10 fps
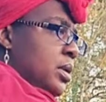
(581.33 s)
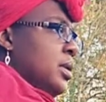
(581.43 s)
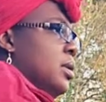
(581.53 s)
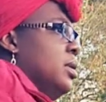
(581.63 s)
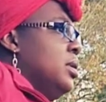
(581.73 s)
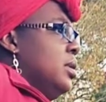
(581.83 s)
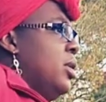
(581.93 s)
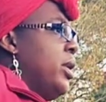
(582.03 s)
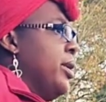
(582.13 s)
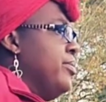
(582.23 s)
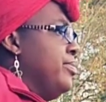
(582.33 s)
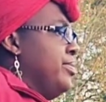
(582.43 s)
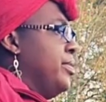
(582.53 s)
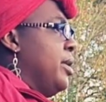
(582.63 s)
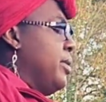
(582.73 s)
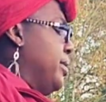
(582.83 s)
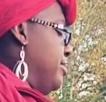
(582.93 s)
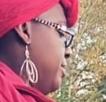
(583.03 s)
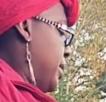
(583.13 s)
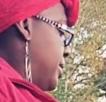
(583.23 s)
back then. Okay. All right.
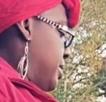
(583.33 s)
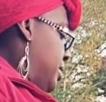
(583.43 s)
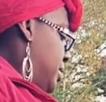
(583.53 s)
Bye.